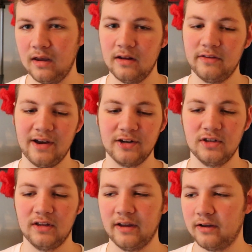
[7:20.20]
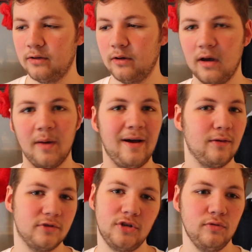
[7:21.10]
and it's actually like
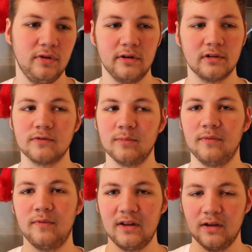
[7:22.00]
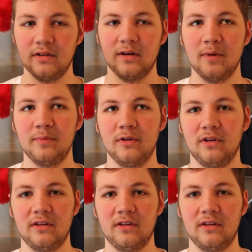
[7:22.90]
about 2 years from the video that I'm uploading,